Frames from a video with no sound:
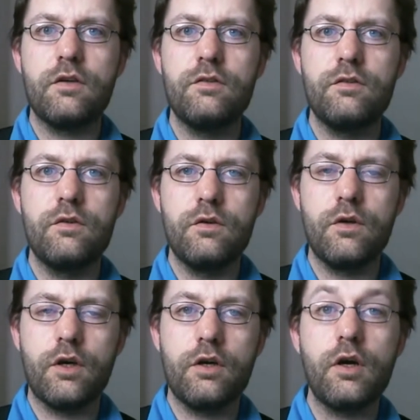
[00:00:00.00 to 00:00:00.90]
is
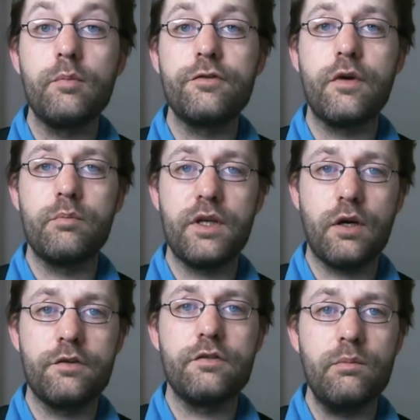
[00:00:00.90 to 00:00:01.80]
come from
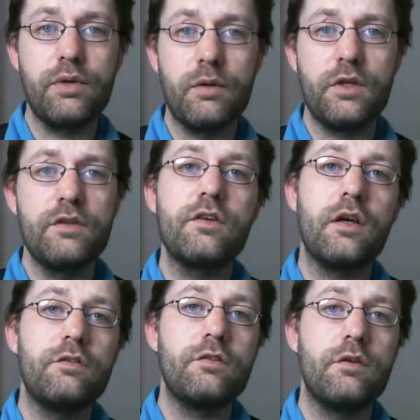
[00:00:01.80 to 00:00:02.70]
Beyond's
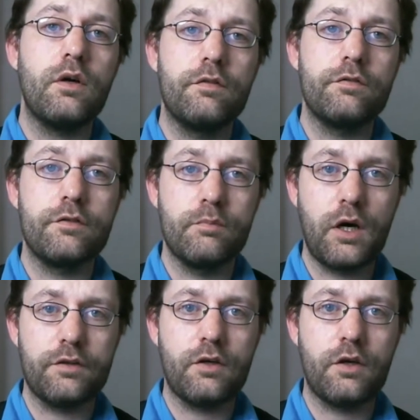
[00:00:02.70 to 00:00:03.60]
implementation of
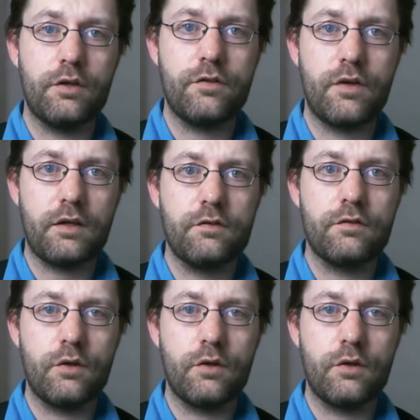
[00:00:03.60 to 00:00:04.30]
smart contracts.